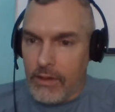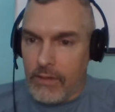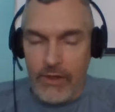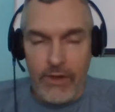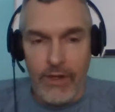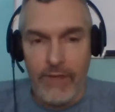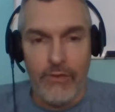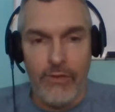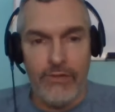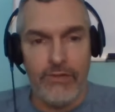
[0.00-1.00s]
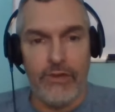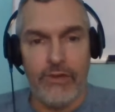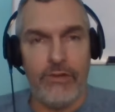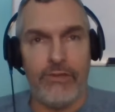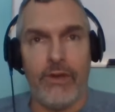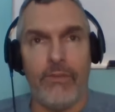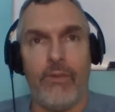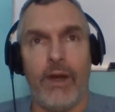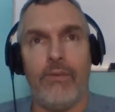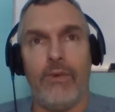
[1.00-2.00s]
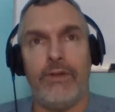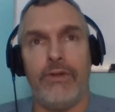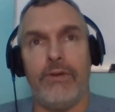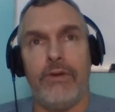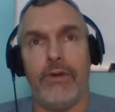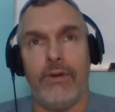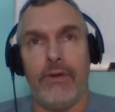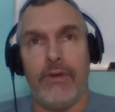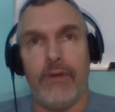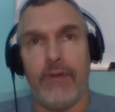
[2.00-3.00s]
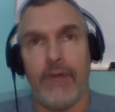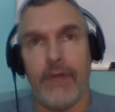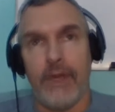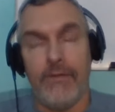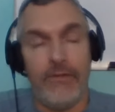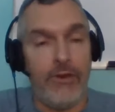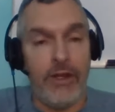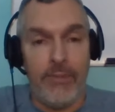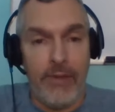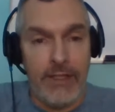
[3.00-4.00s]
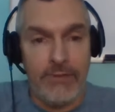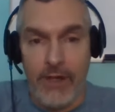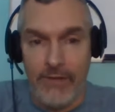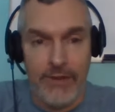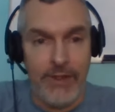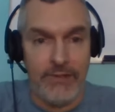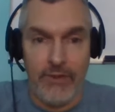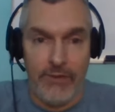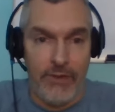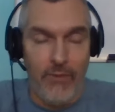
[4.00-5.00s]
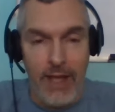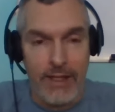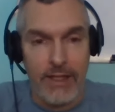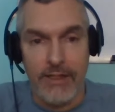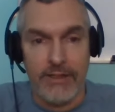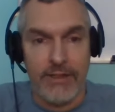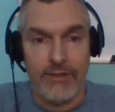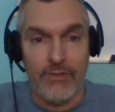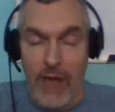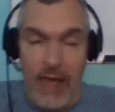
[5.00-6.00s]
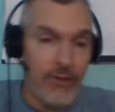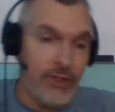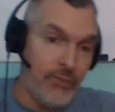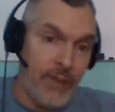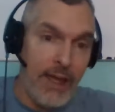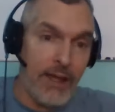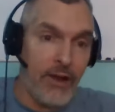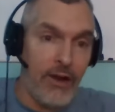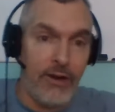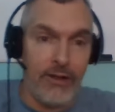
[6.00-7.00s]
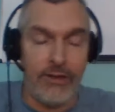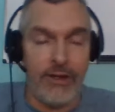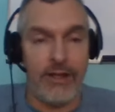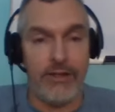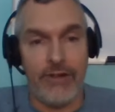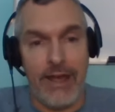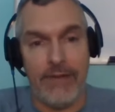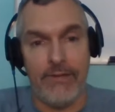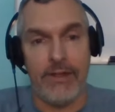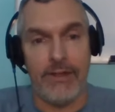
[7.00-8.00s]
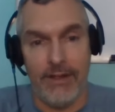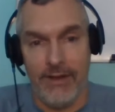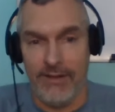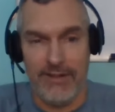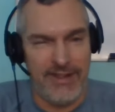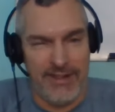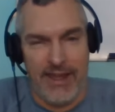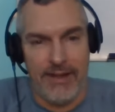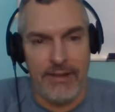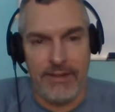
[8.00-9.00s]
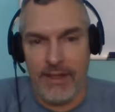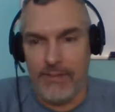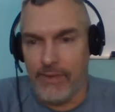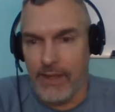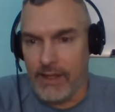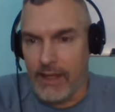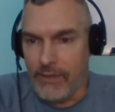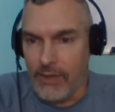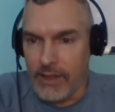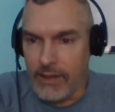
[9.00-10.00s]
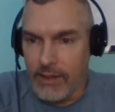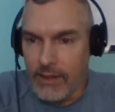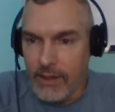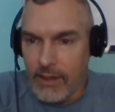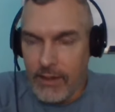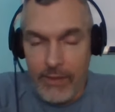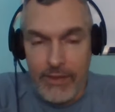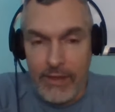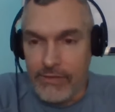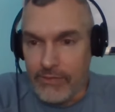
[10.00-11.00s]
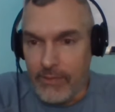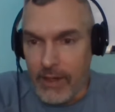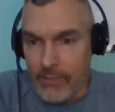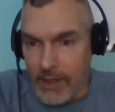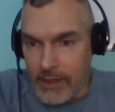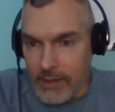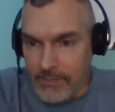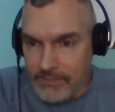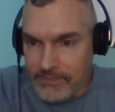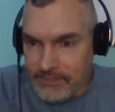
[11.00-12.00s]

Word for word: If you don't have a reason to learn something, why would you? If you're in a place where everything's within walking distance, why would you buy a car and learn how to drive it? You know, that's kind of the same thing, I think. But that's just my opinion.